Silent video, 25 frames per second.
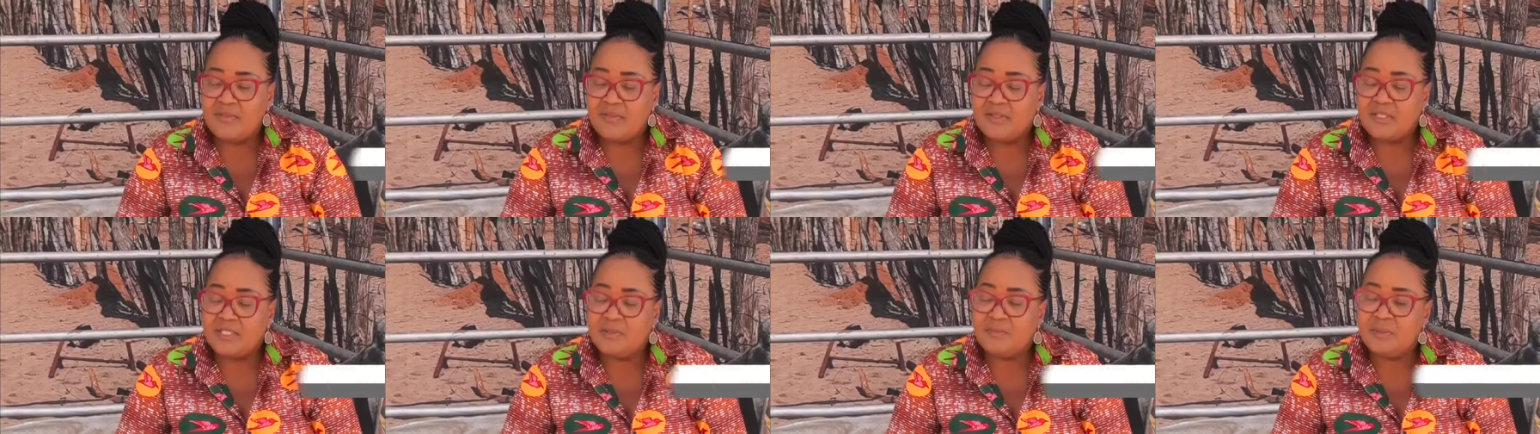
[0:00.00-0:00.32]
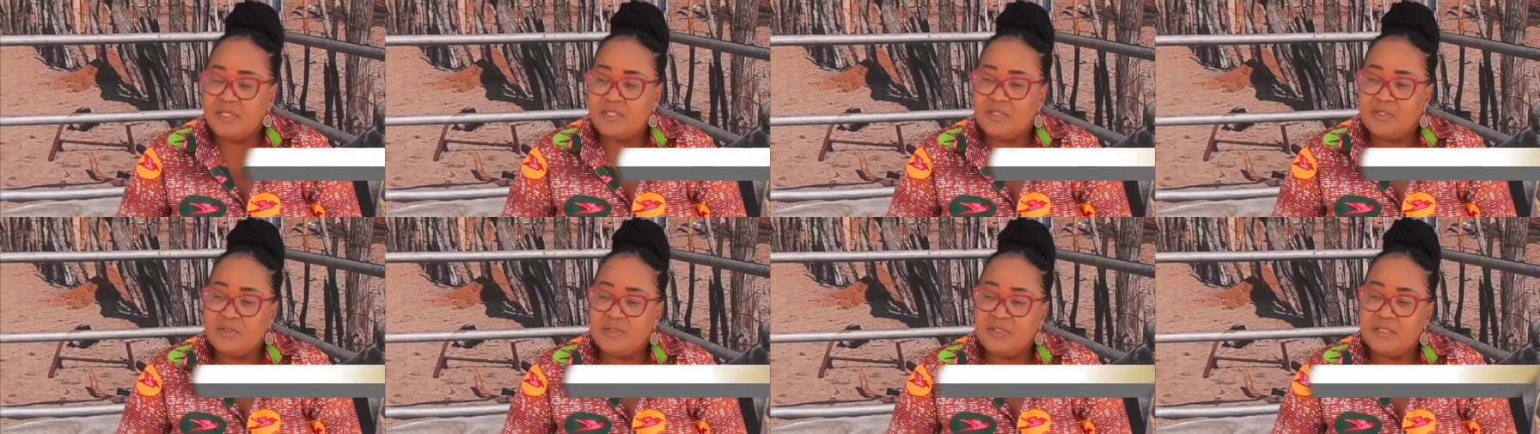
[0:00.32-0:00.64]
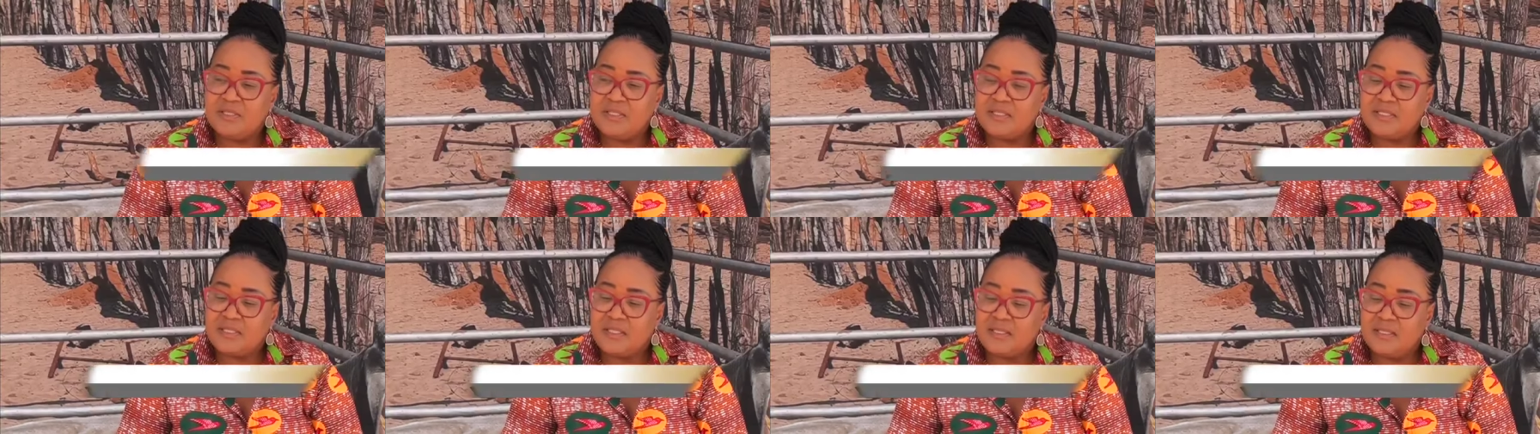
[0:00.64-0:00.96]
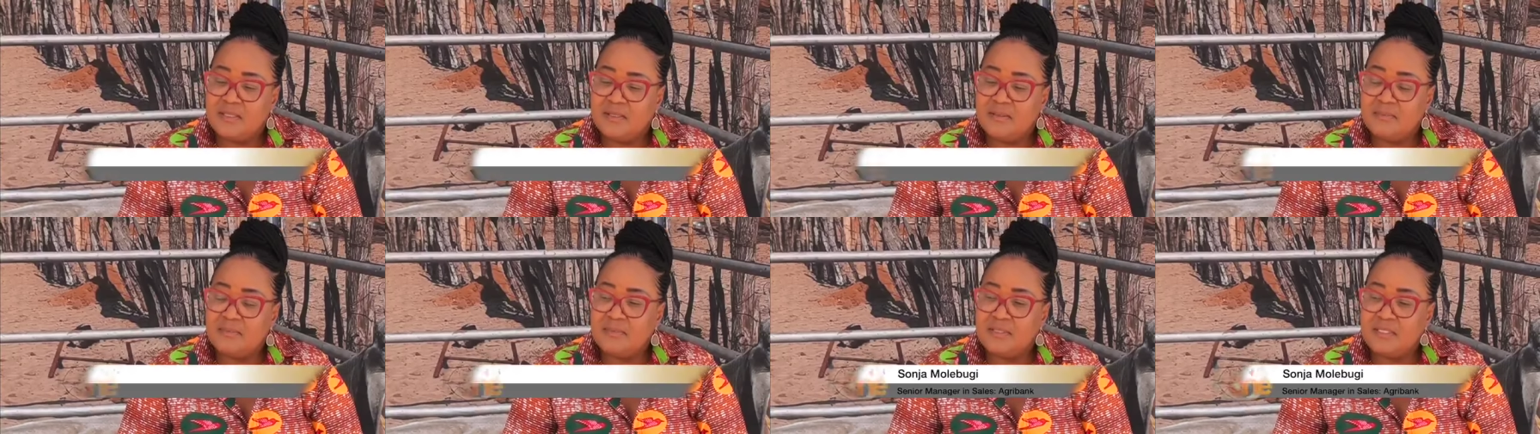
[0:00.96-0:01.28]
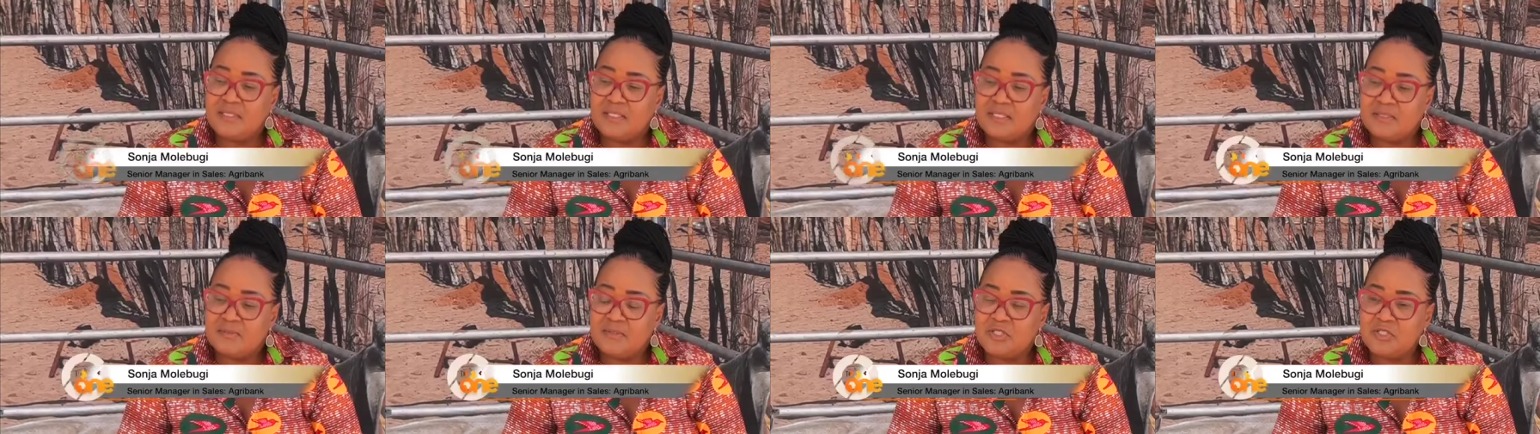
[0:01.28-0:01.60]
this particular
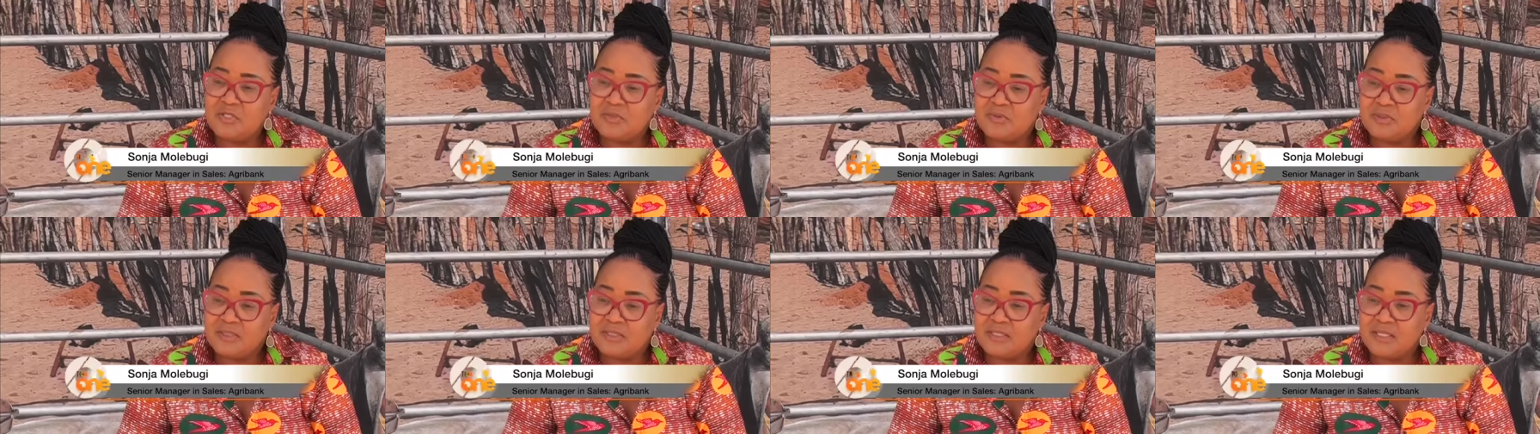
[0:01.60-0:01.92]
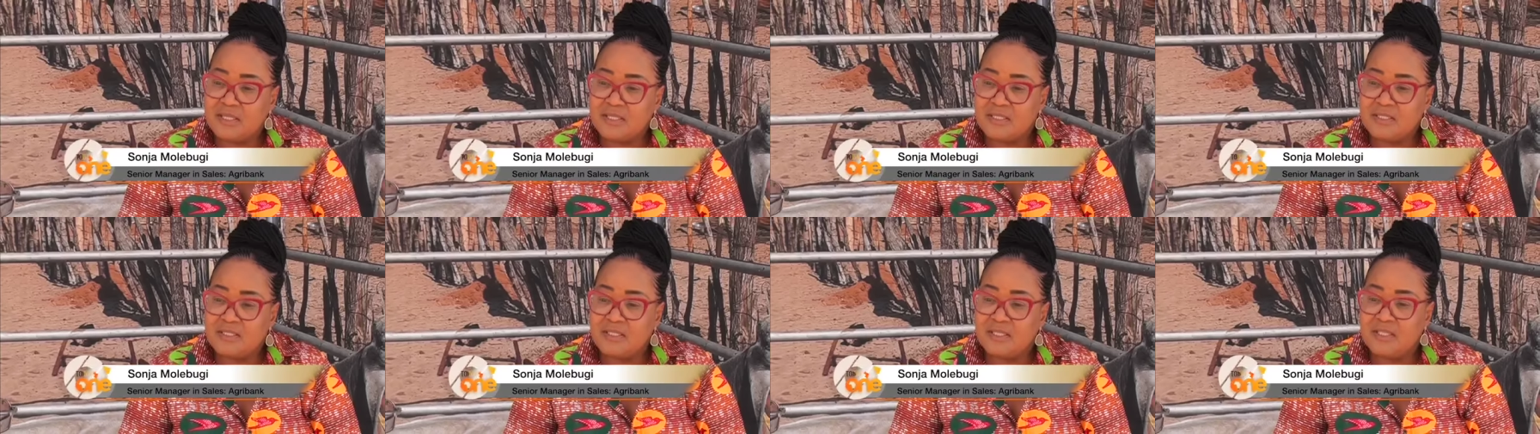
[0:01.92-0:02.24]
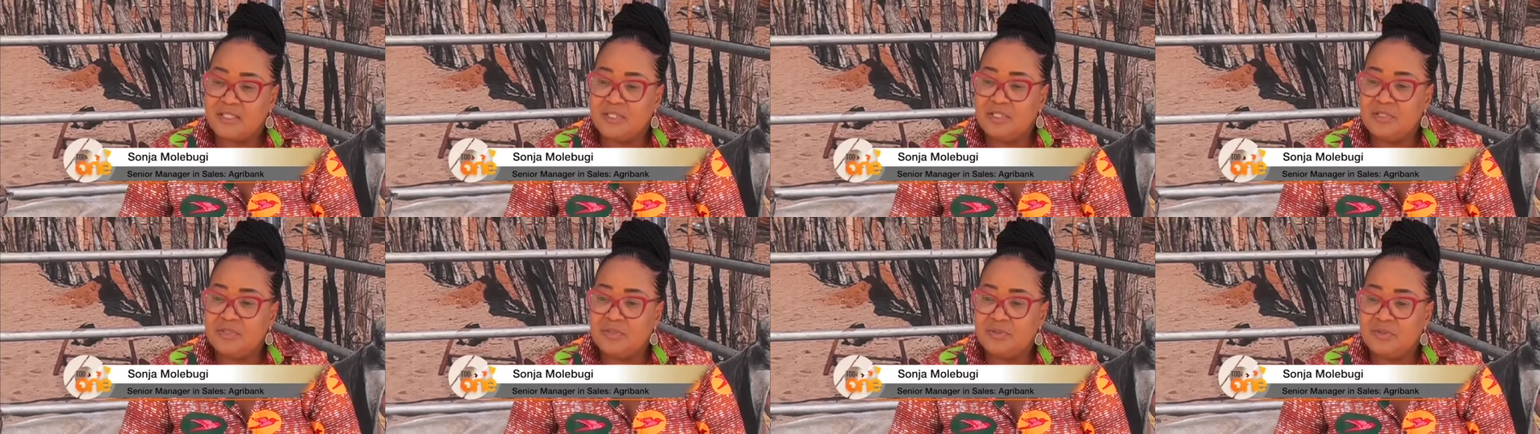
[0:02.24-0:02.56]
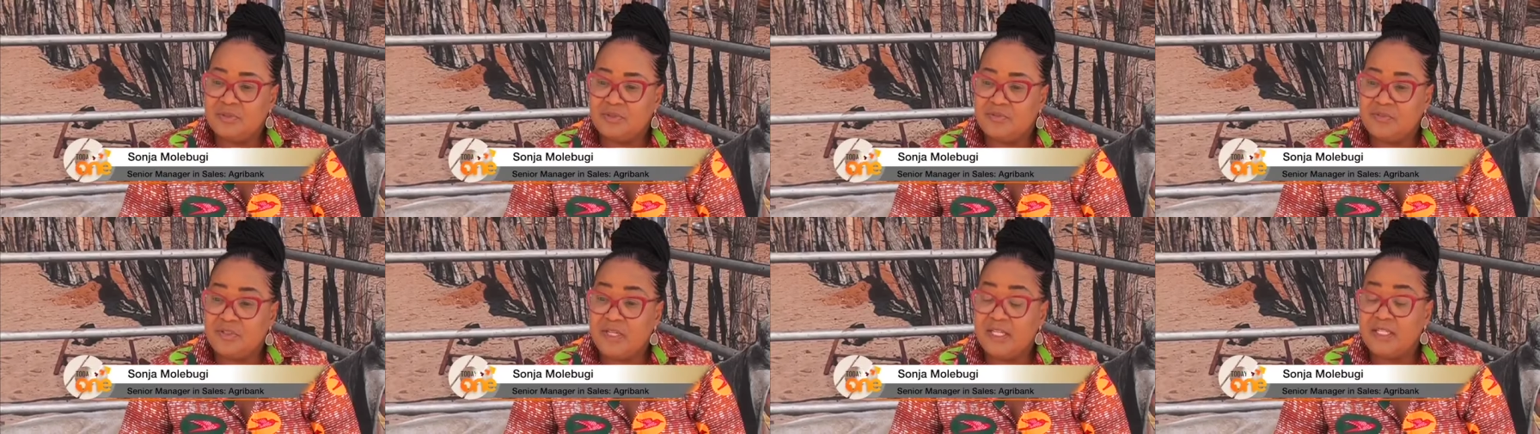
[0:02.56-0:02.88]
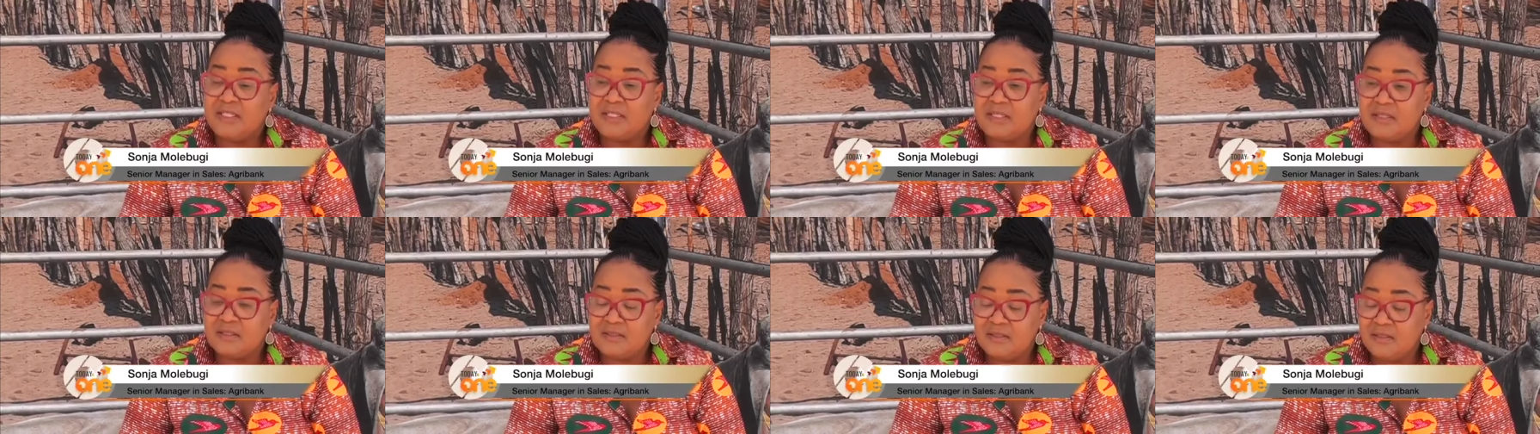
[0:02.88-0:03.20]
scheme seems to address the issue of
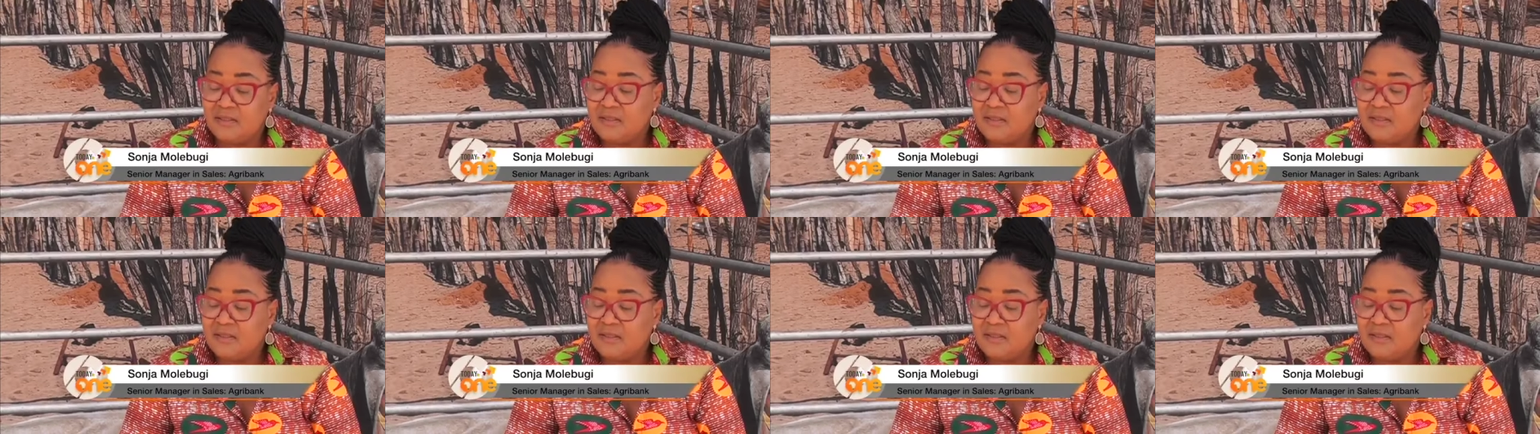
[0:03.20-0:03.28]
lack,